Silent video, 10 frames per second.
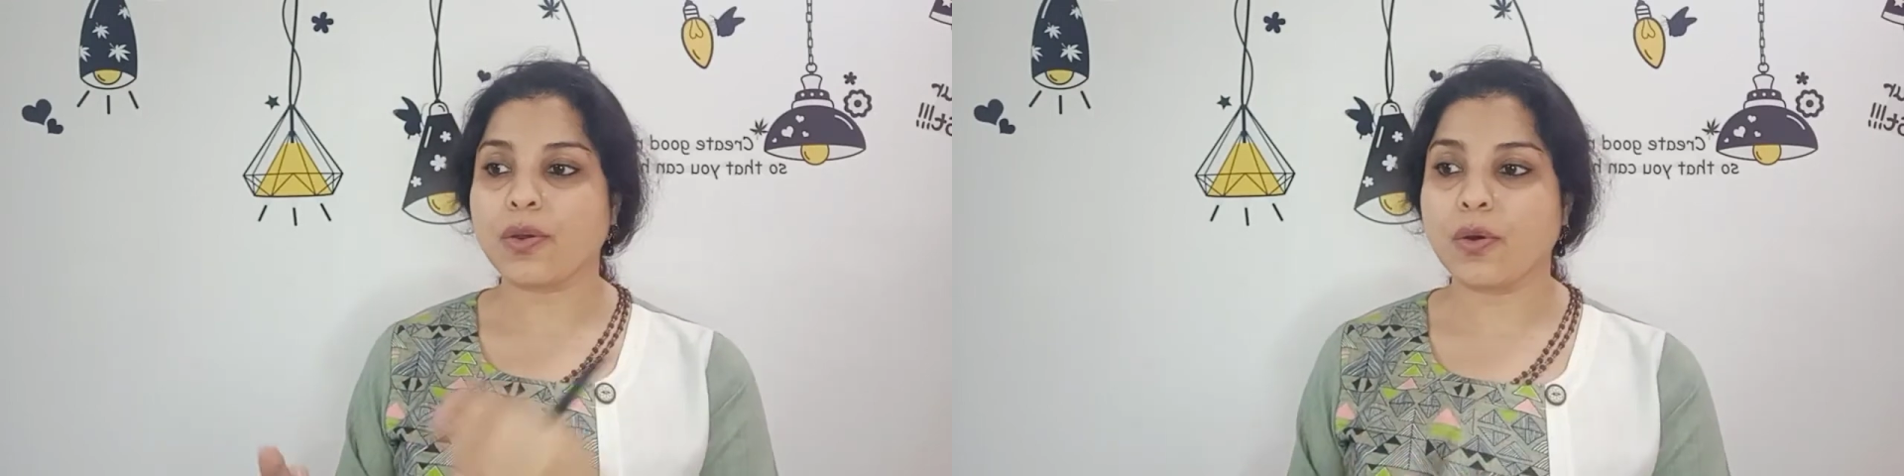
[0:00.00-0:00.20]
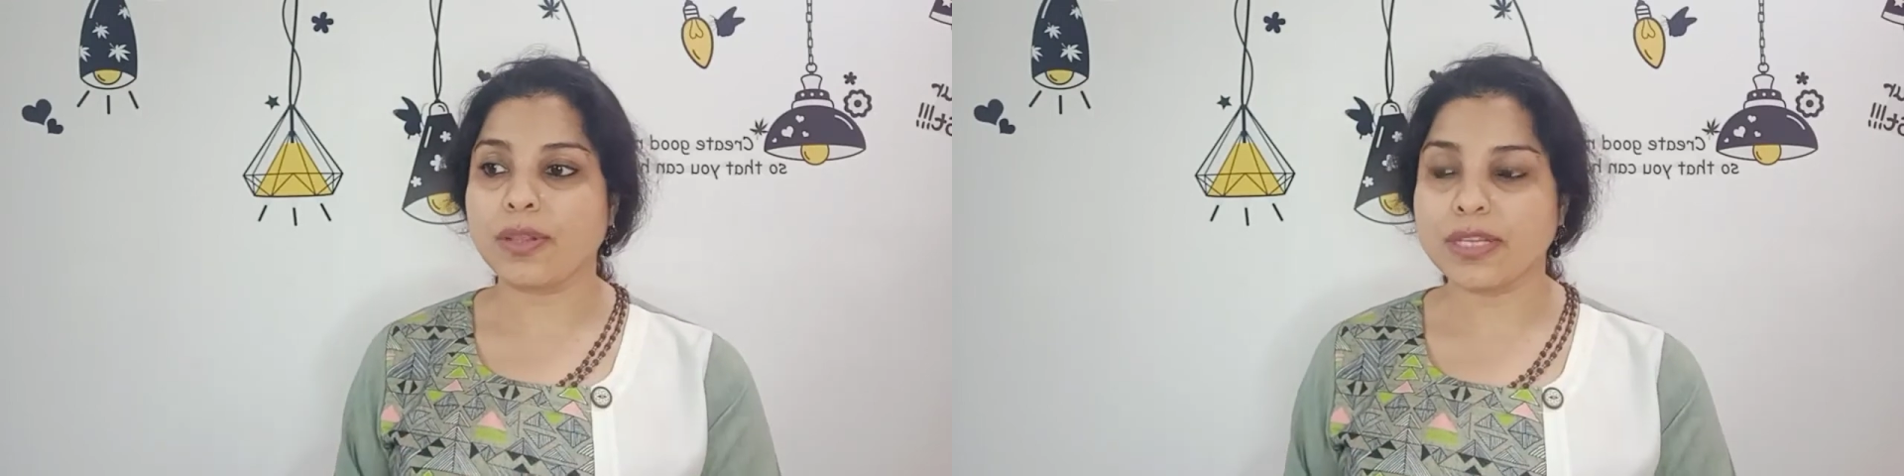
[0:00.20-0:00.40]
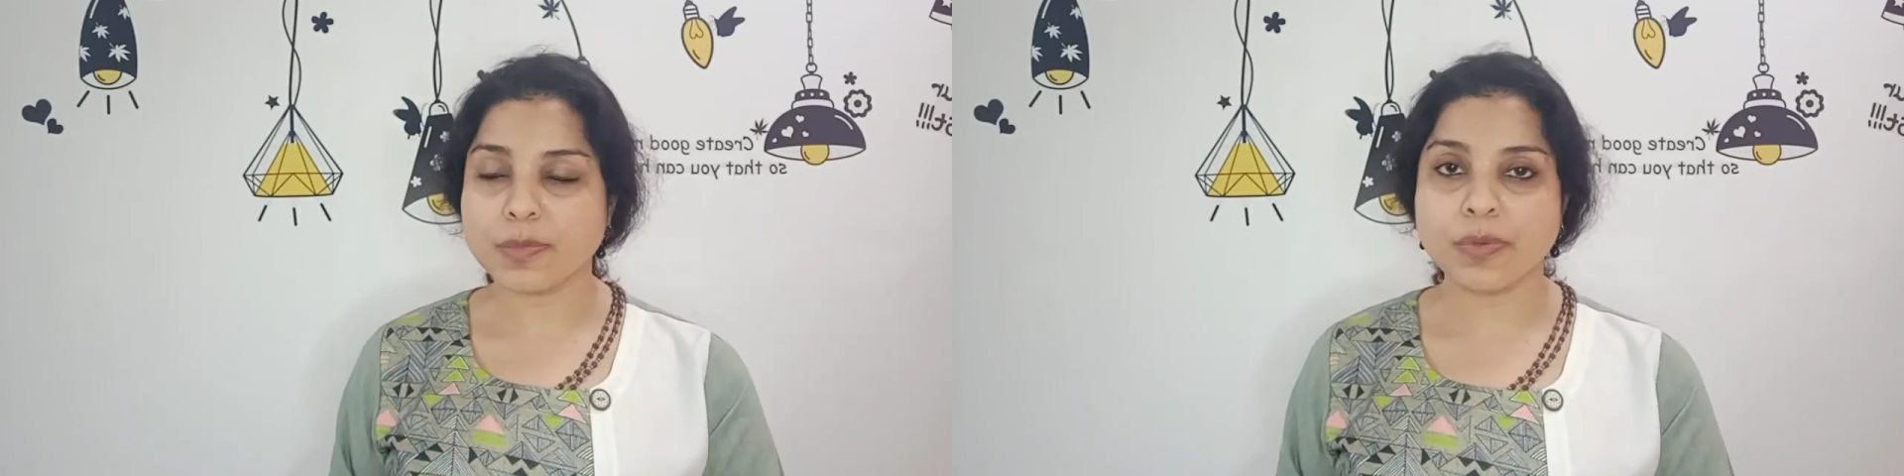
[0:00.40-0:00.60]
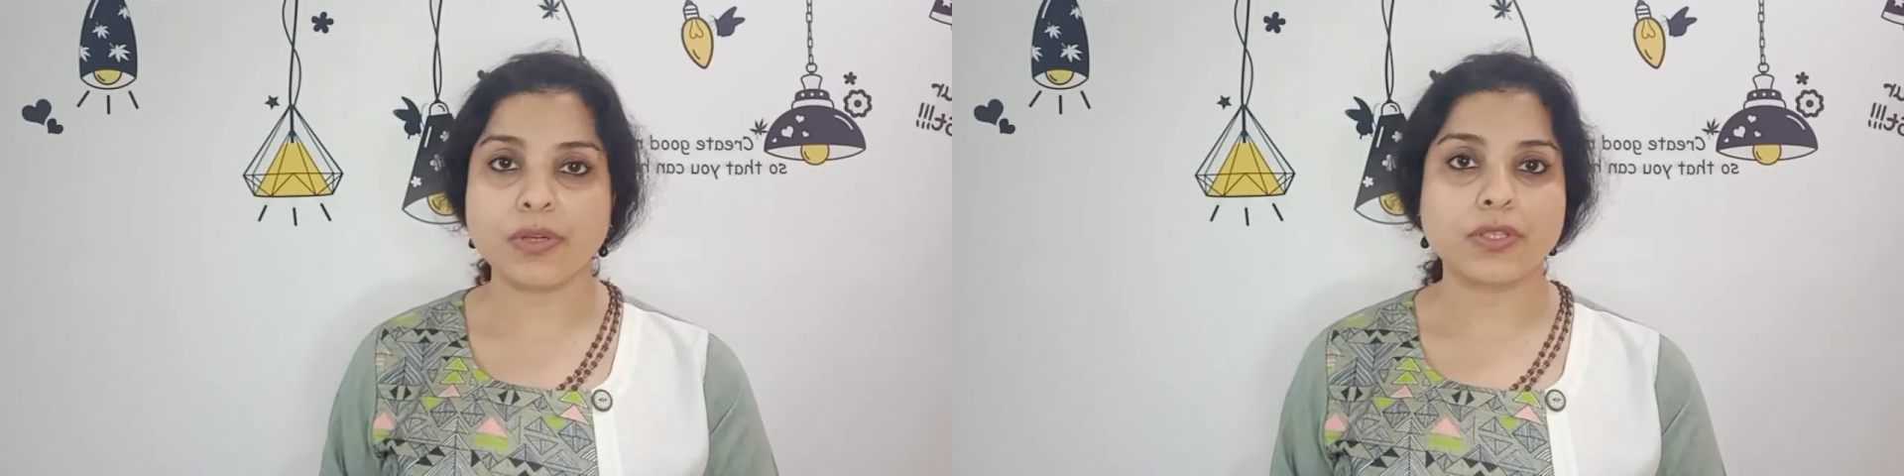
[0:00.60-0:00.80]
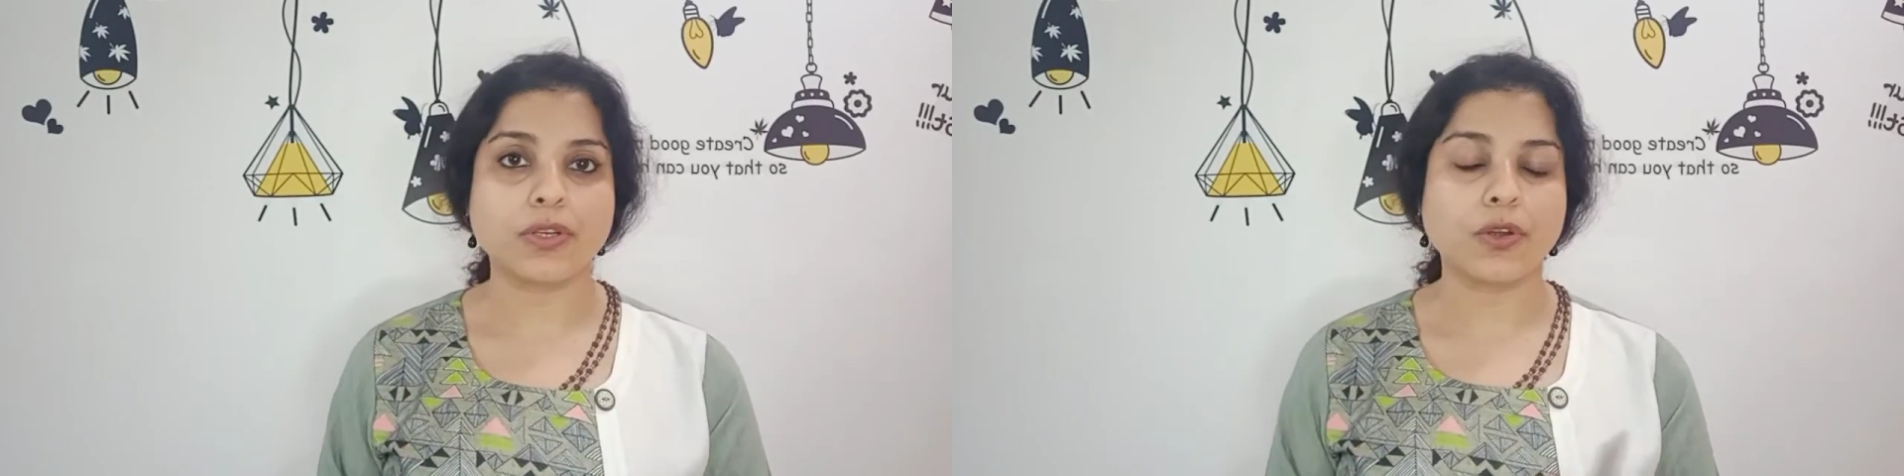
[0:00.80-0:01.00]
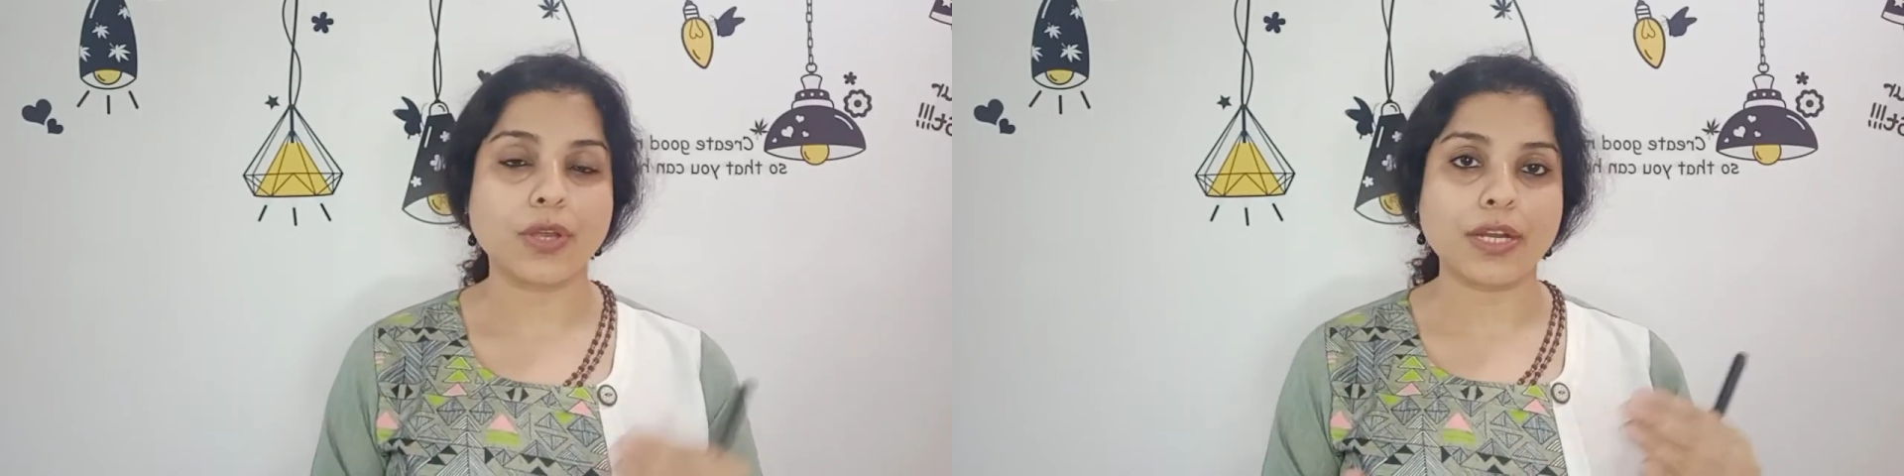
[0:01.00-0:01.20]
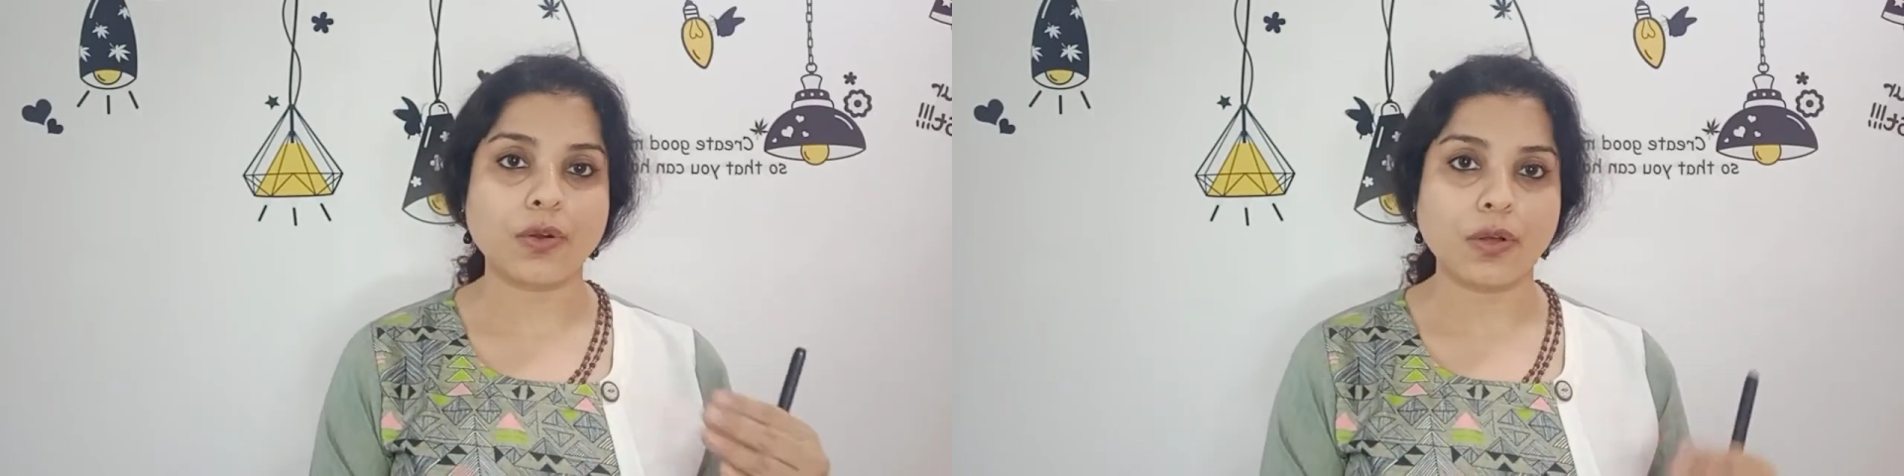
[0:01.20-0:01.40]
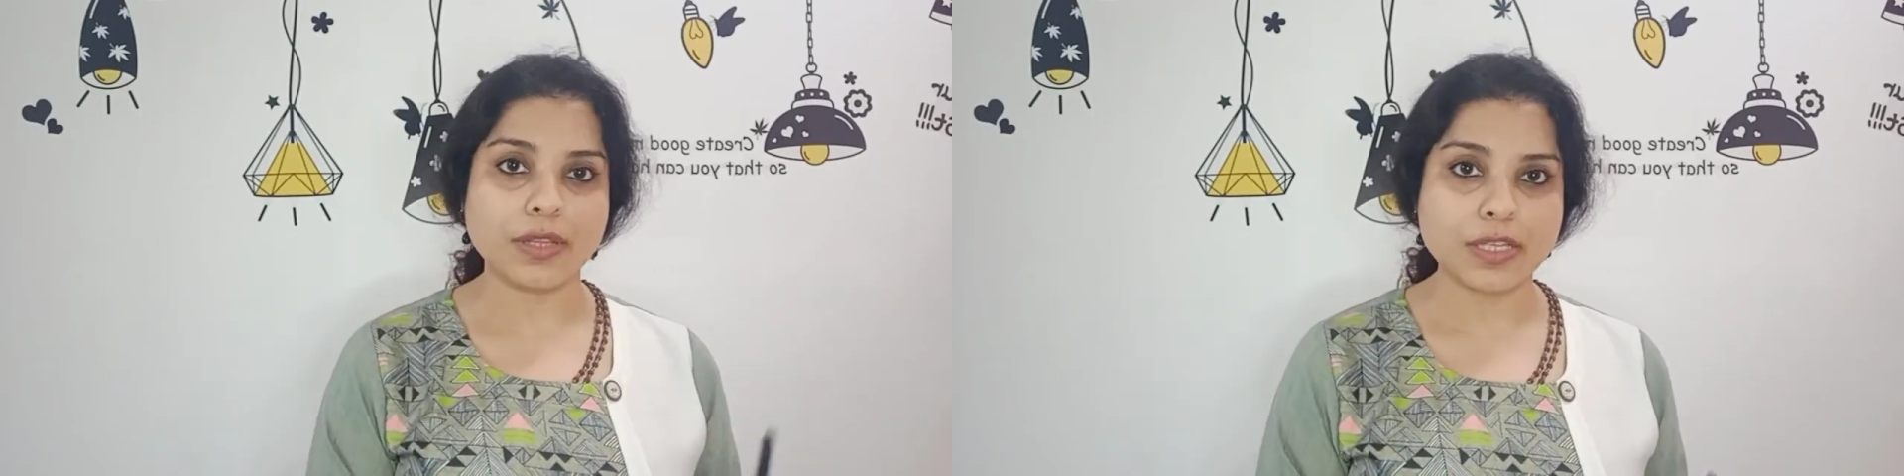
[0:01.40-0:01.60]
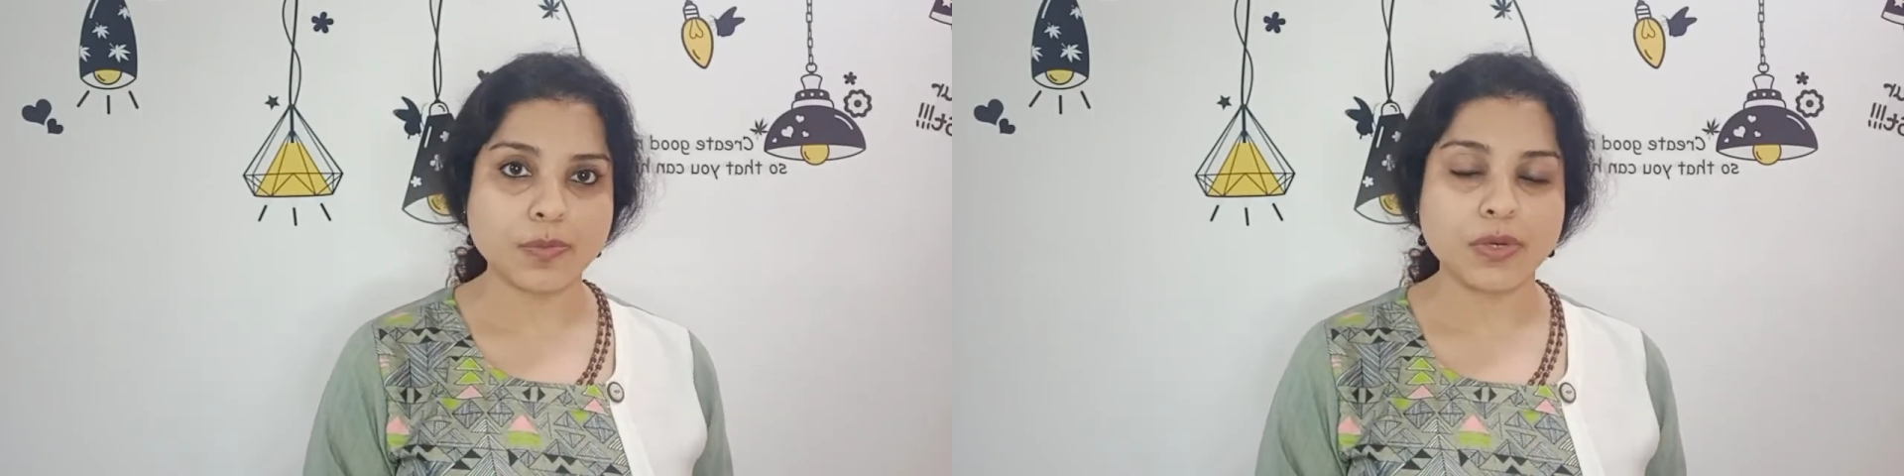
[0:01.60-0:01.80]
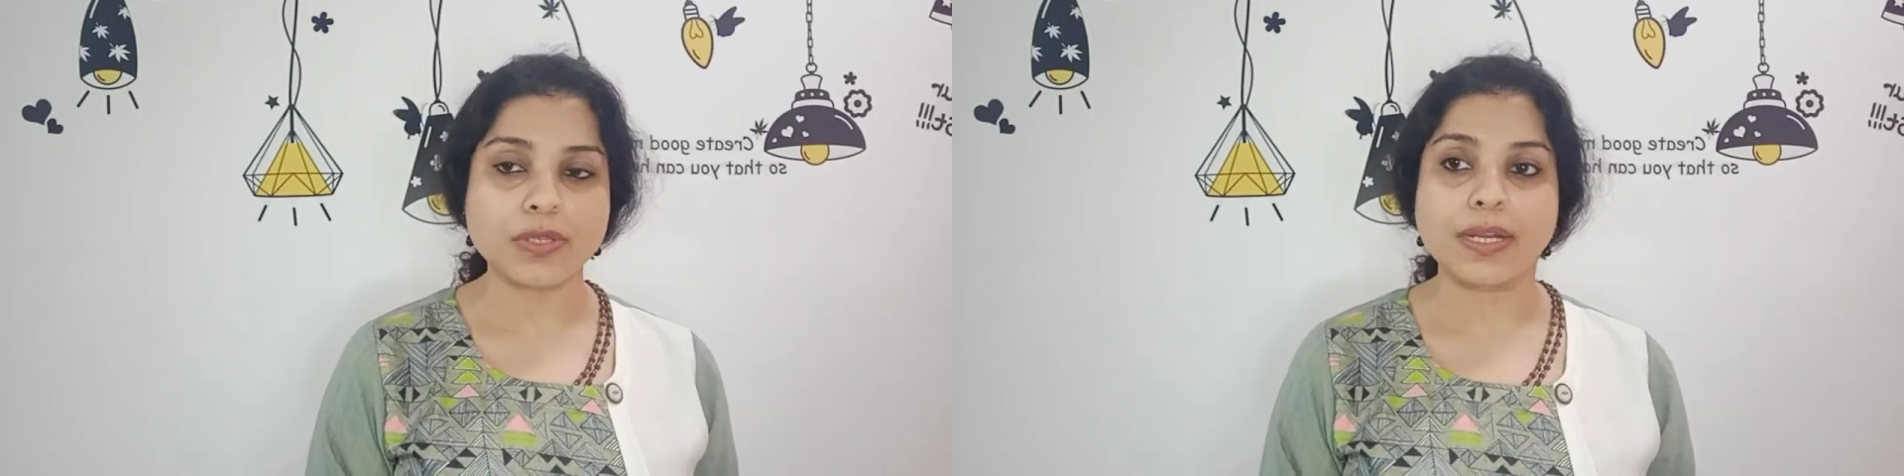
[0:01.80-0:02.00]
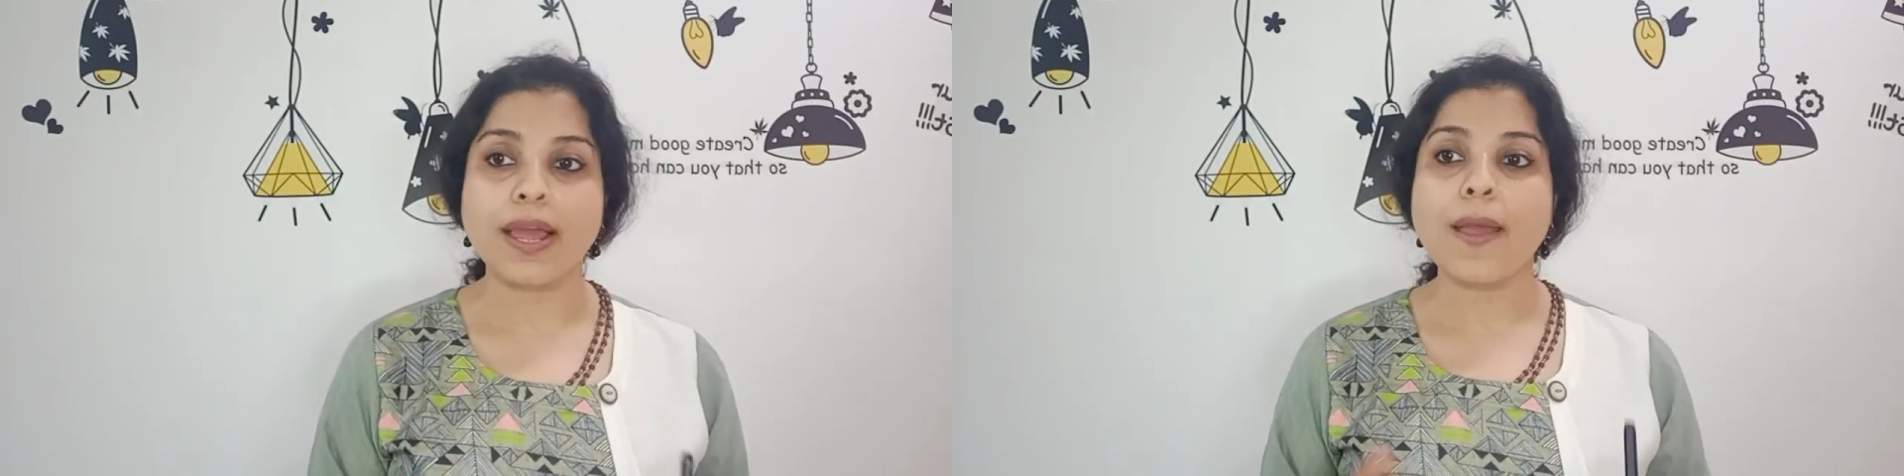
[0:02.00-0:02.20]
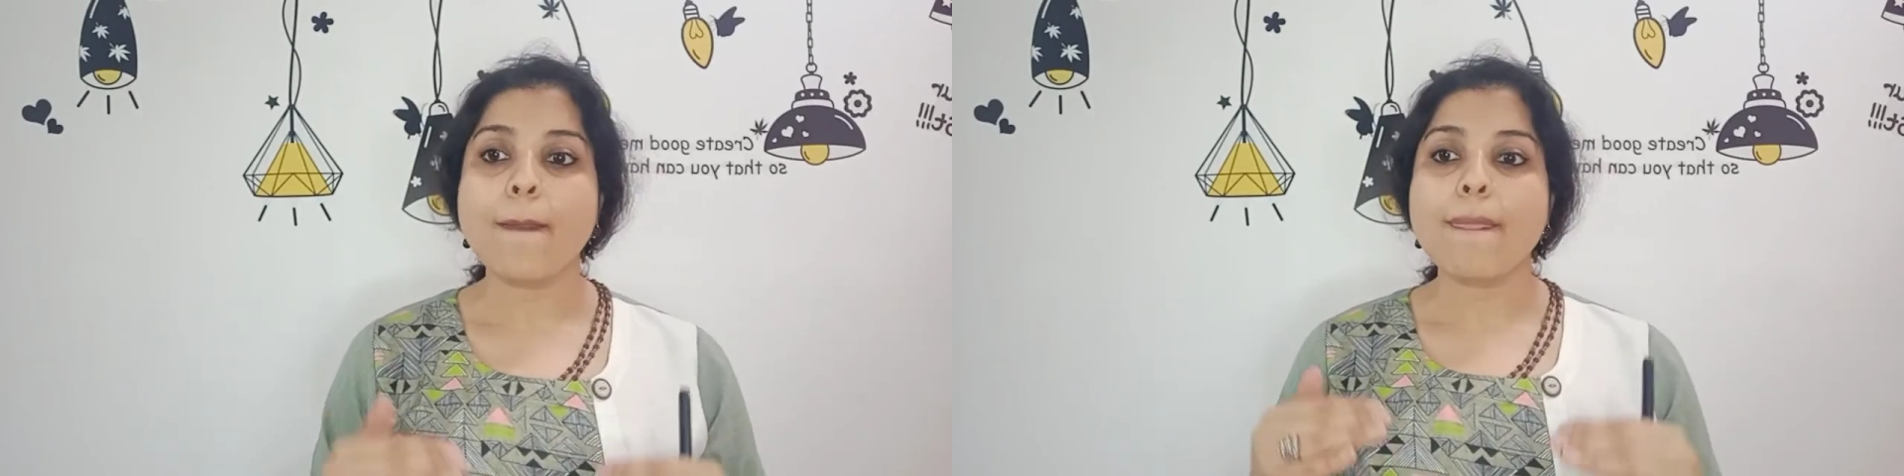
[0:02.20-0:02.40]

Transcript: call this person or you can call this person.